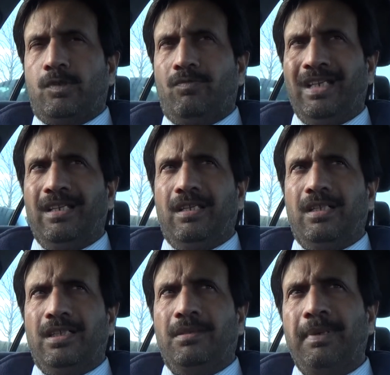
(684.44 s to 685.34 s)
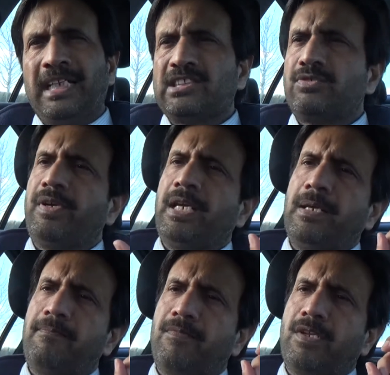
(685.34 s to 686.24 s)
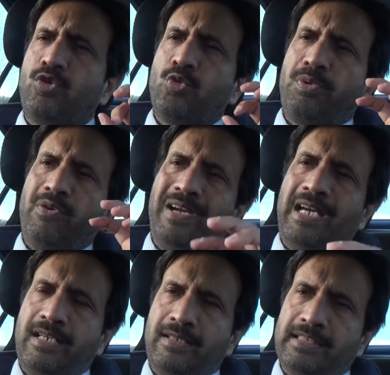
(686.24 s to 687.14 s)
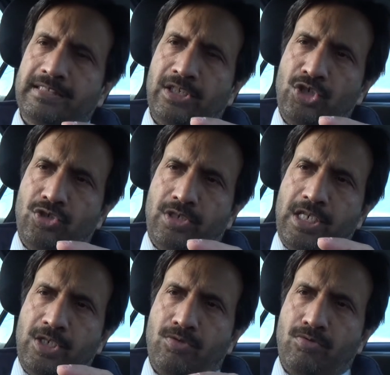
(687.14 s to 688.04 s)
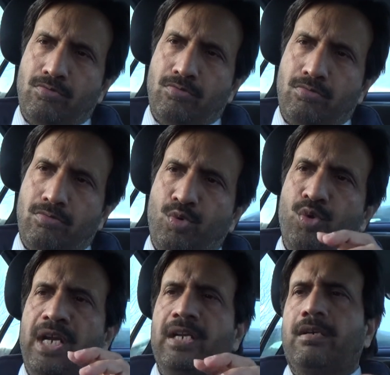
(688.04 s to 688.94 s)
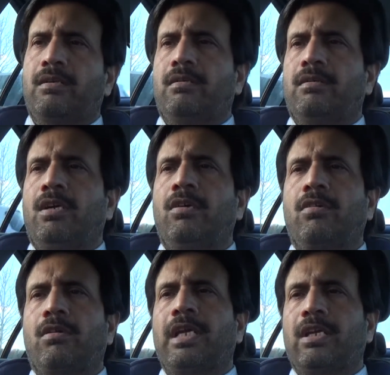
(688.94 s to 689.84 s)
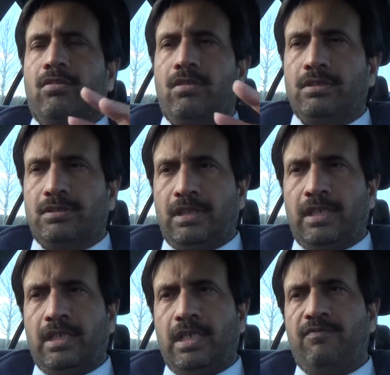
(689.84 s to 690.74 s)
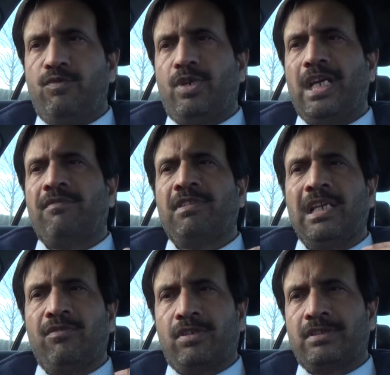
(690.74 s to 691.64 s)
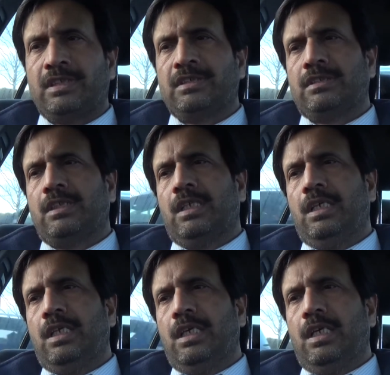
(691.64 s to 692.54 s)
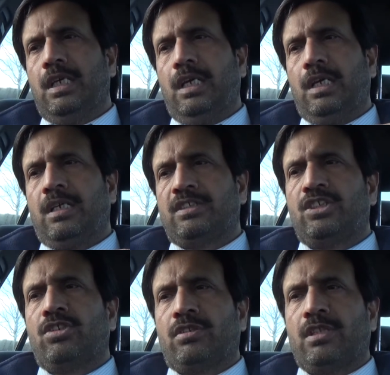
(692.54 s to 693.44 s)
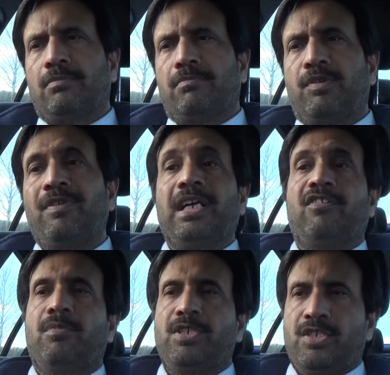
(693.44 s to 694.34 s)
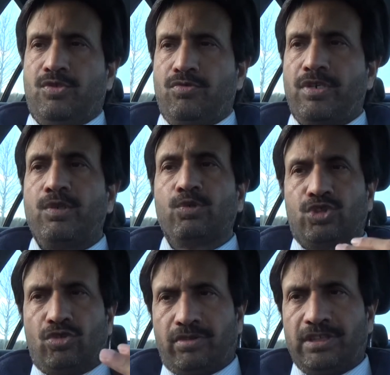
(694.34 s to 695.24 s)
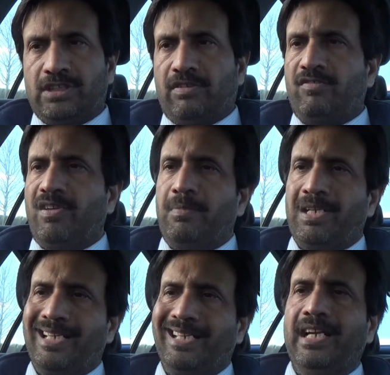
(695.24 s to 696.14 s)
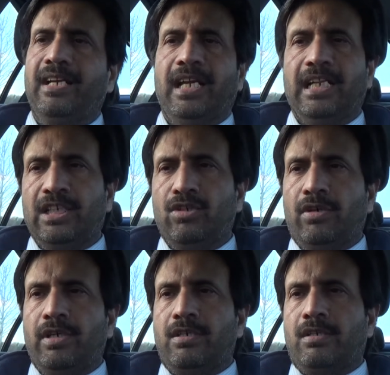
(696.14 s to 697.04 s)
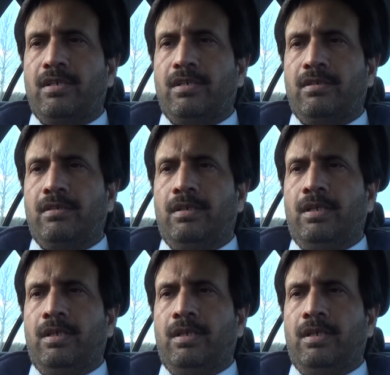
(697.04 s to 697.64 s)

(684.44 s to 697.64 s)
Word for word: well, the best way to prevent this condition is to correct the underlying cause. And if you have the liver disease, uh, consider the preventive measures to reduce your risk of developing, like eat healthy diet or uh,